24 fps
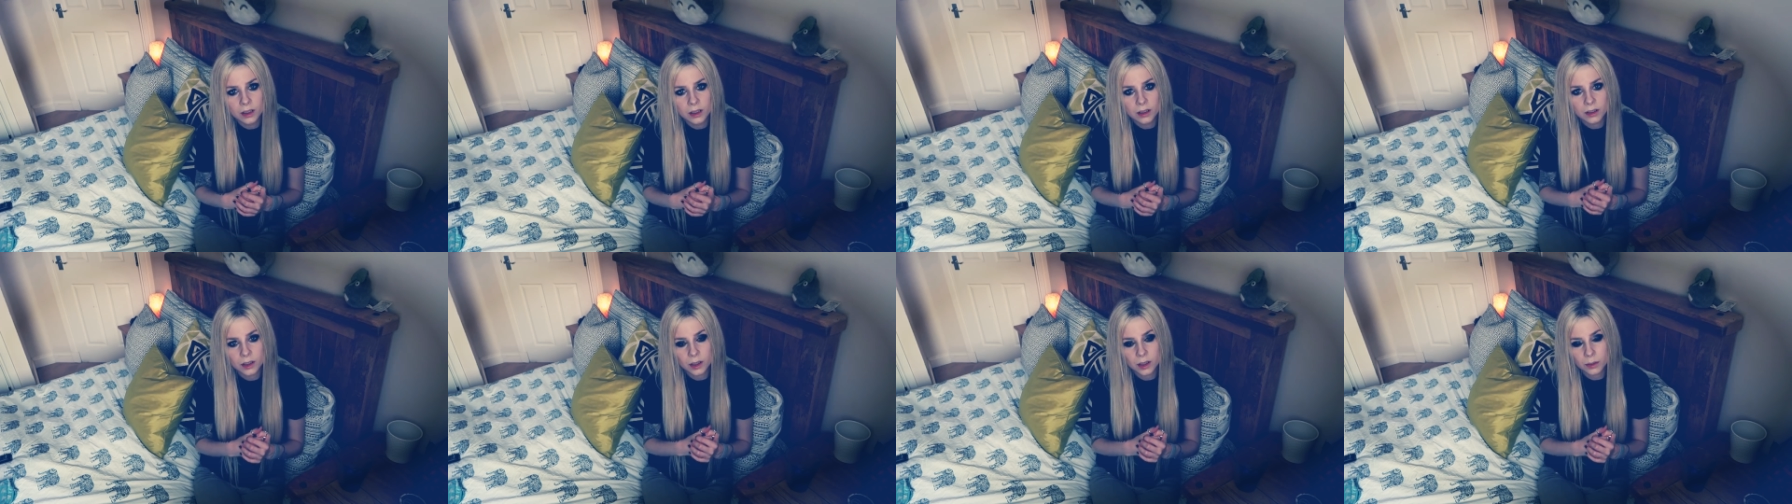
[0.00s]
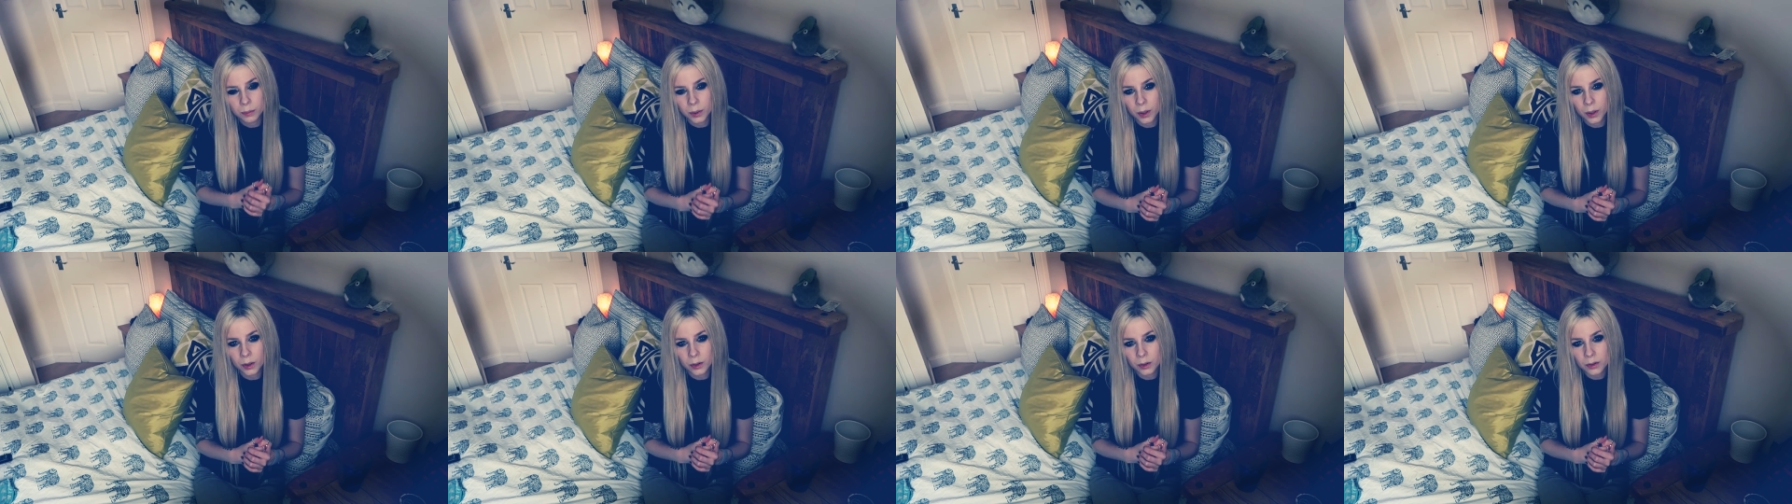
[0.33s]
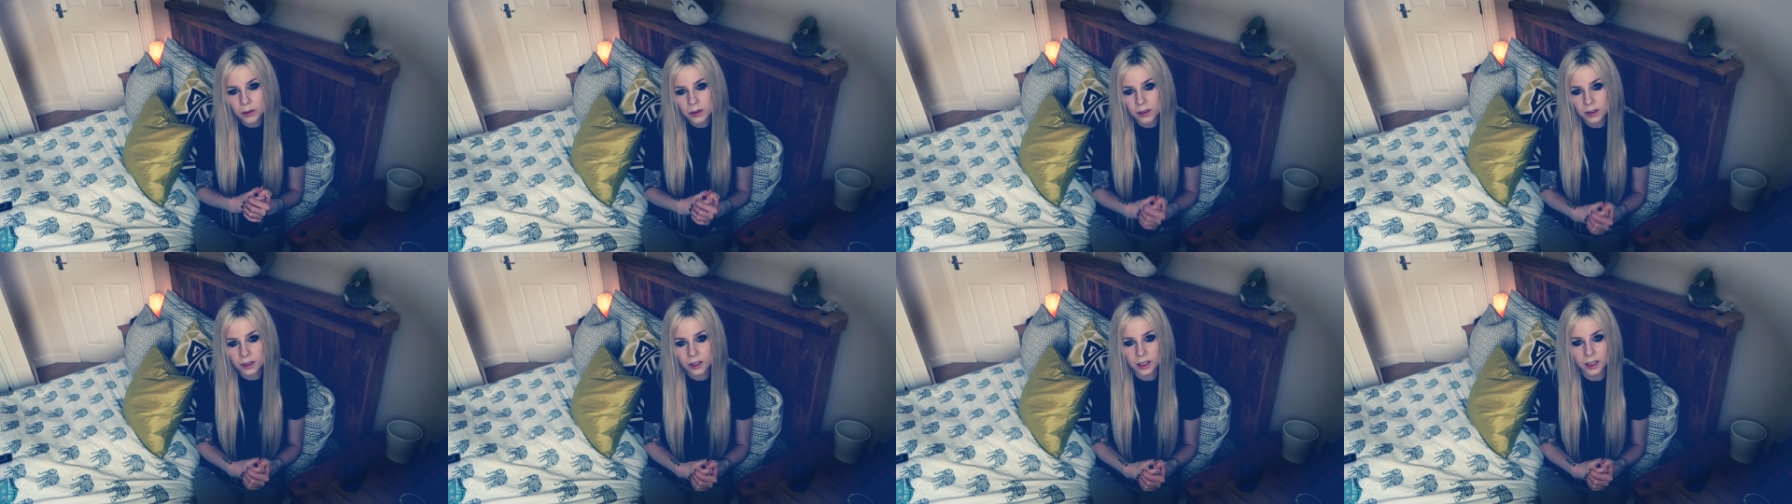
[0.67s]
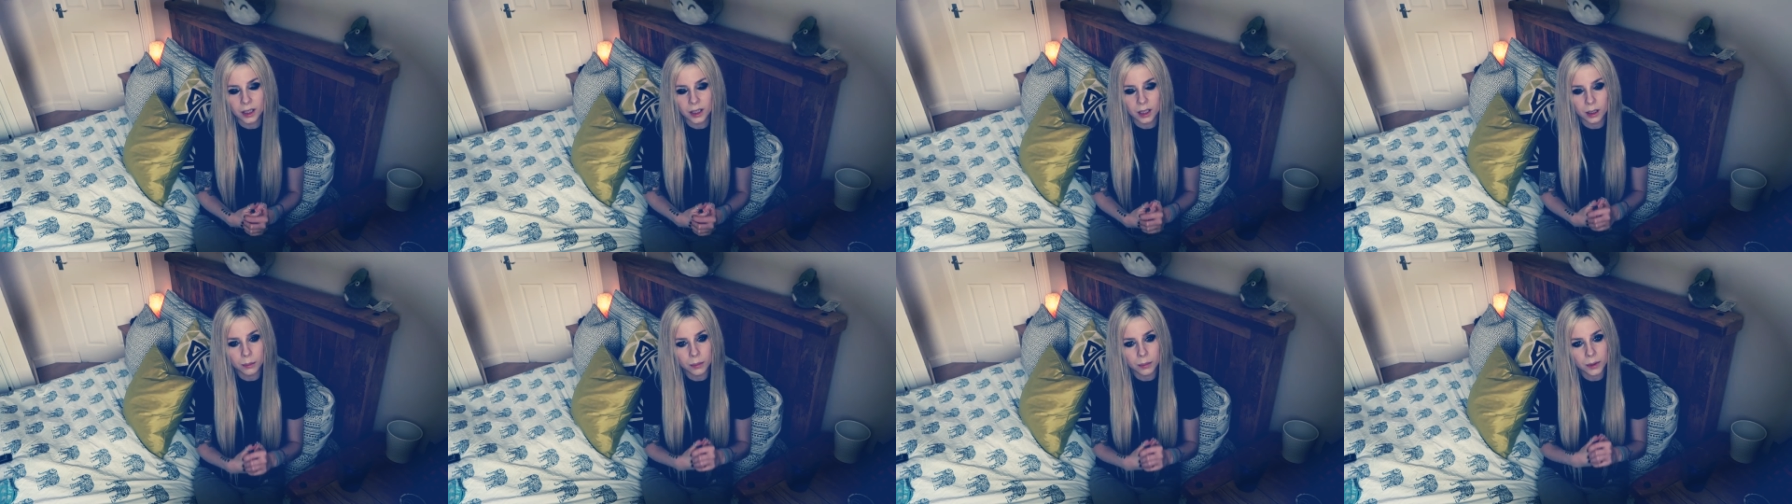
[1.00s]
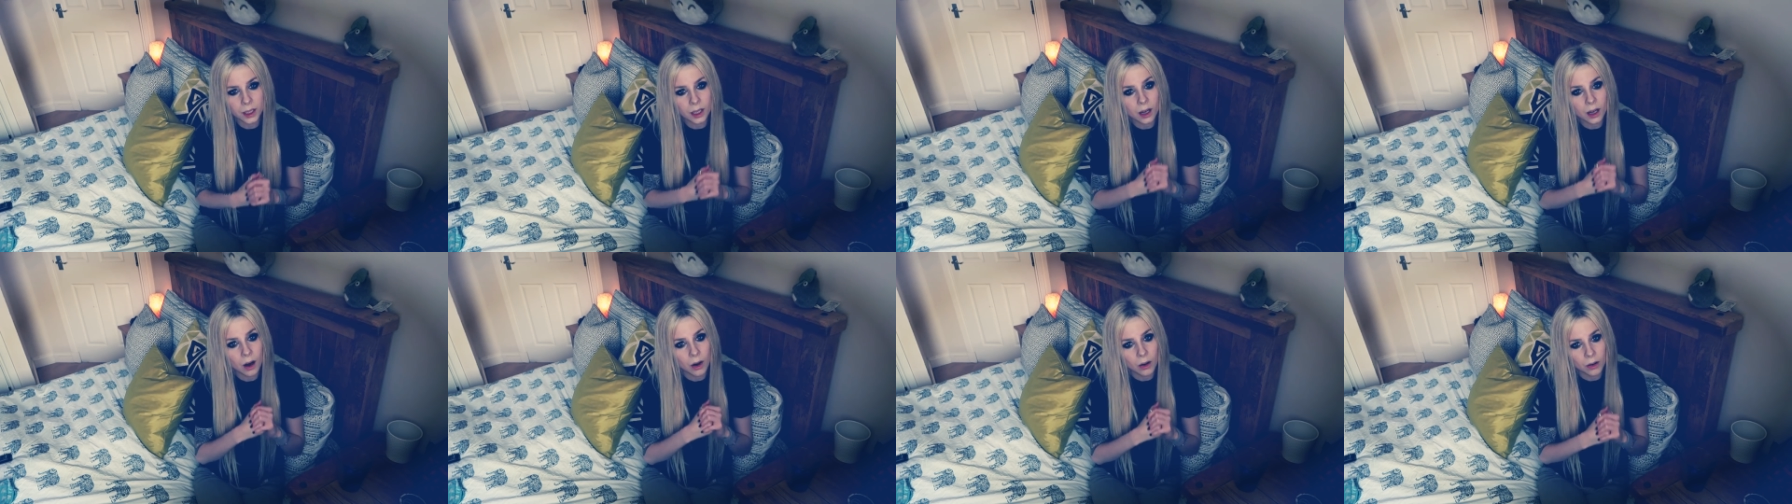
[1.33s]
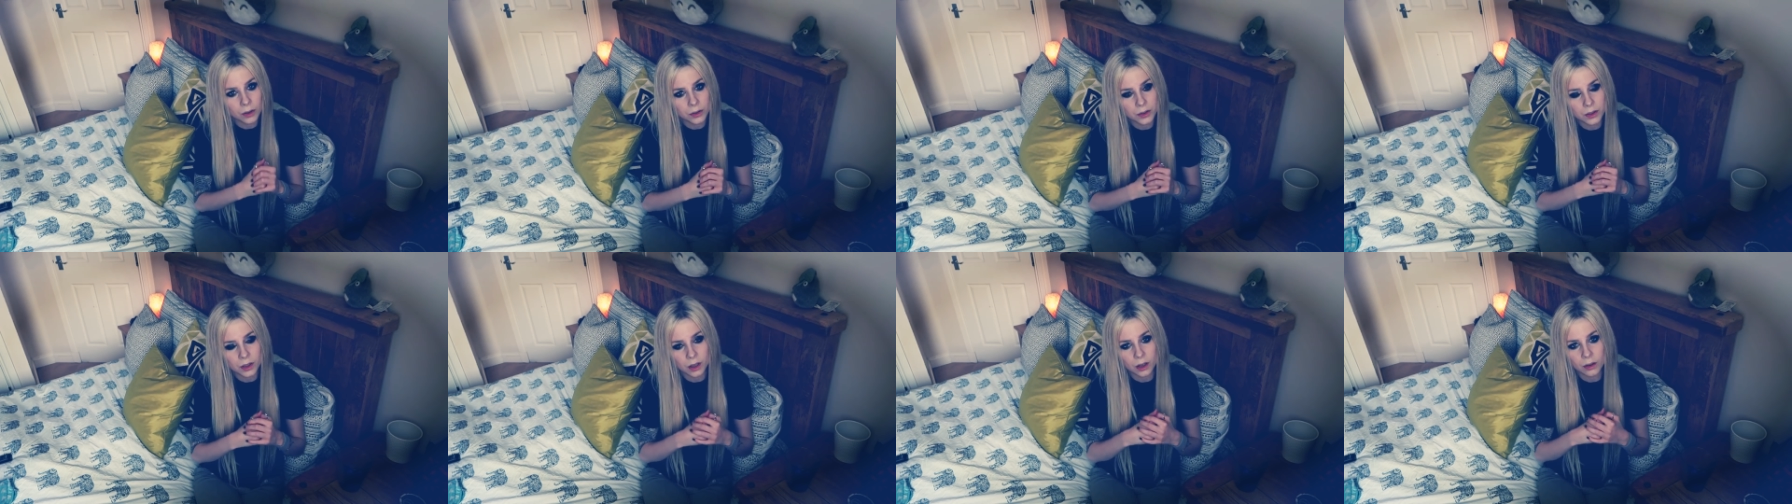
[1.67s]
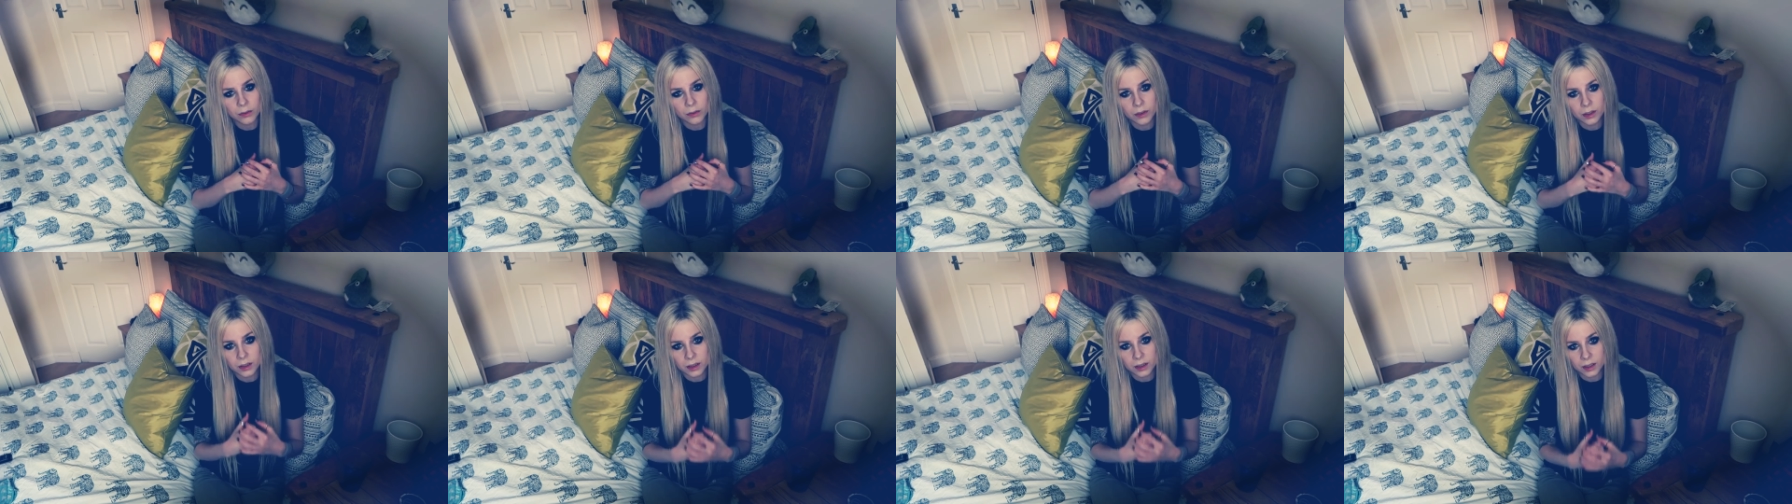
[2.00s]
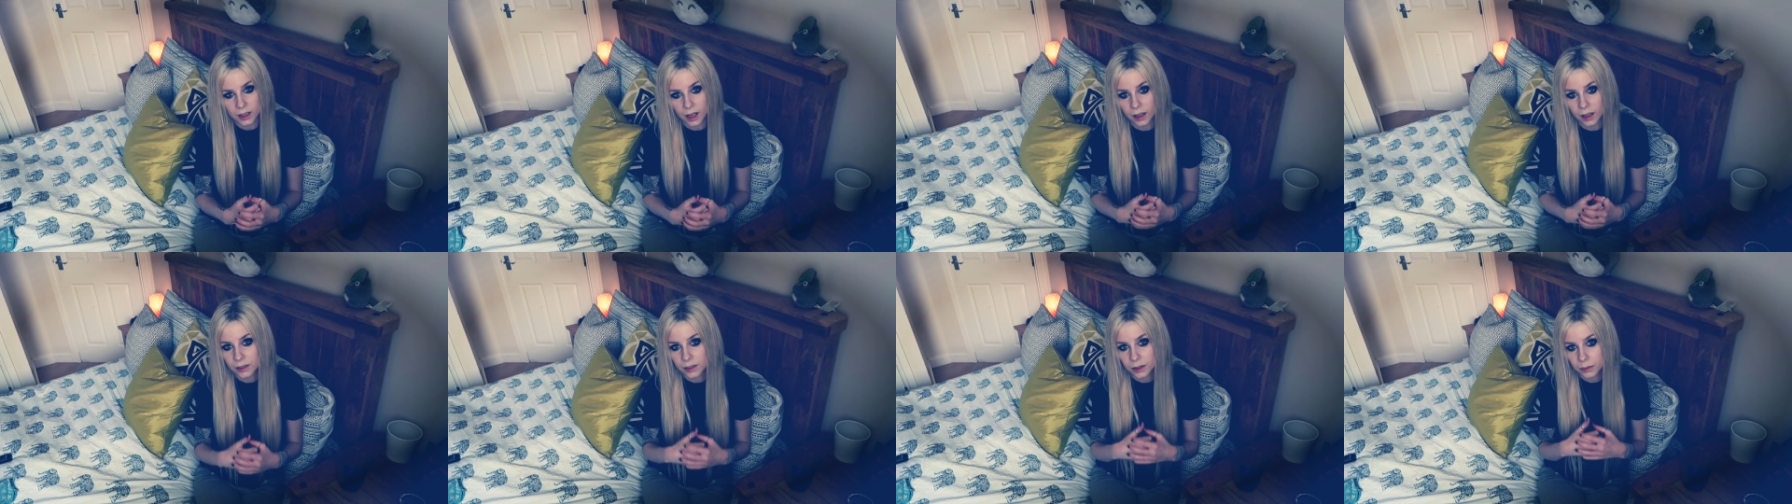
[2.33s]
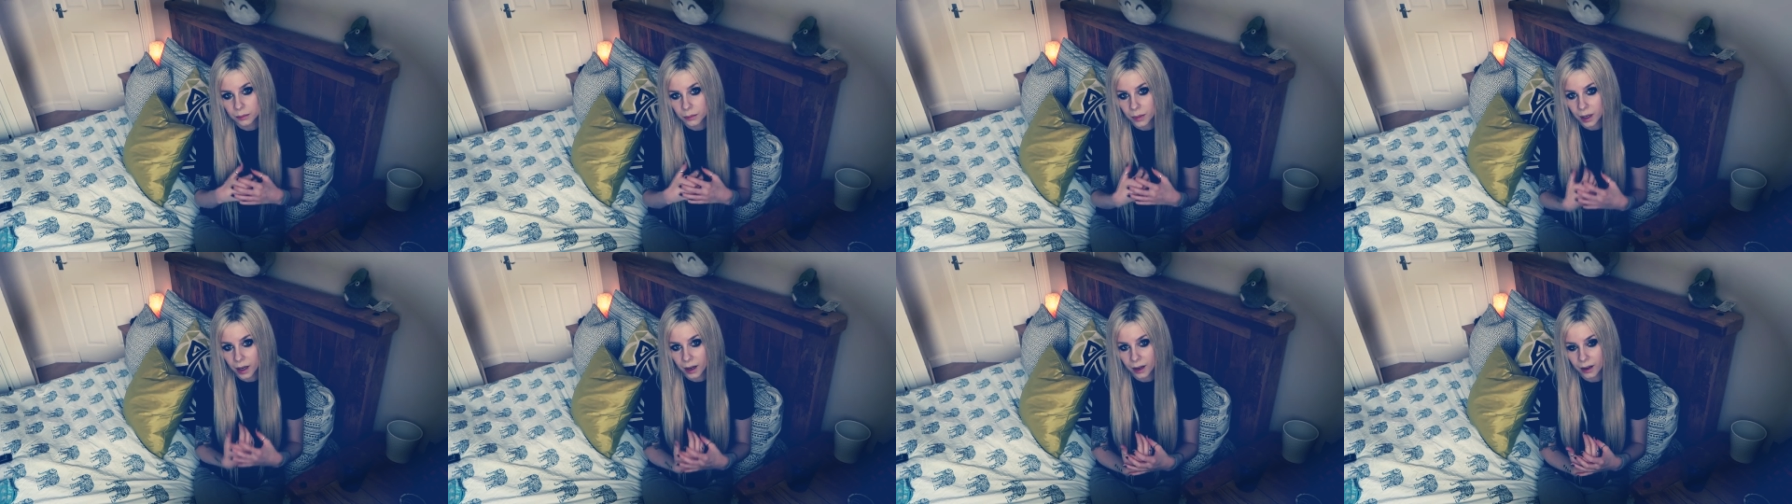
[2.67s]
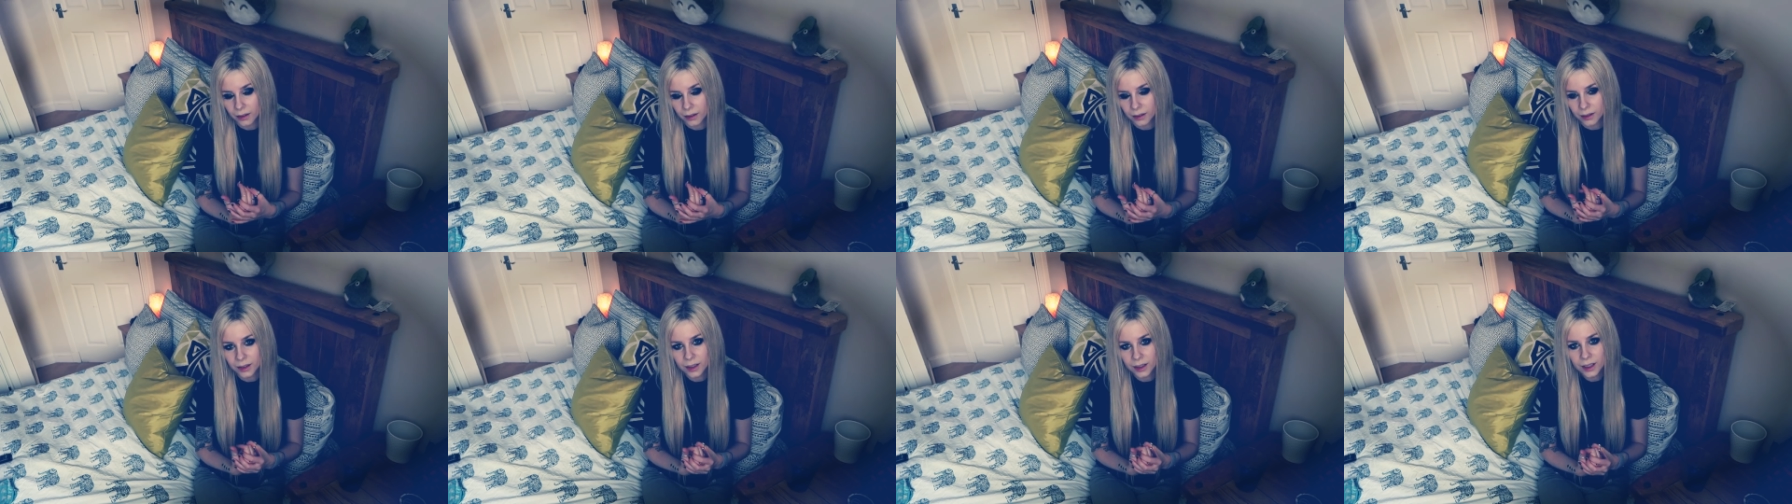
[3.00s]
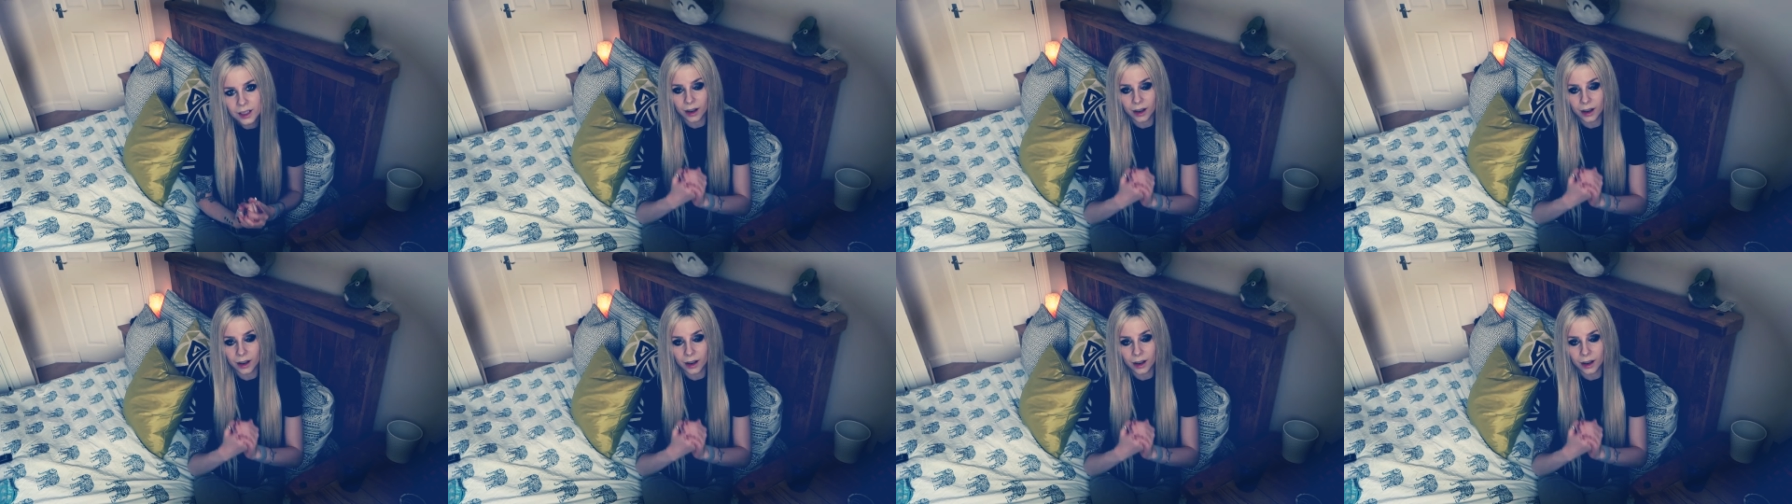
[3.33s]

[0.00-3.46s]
supposedly because of the Slender Man.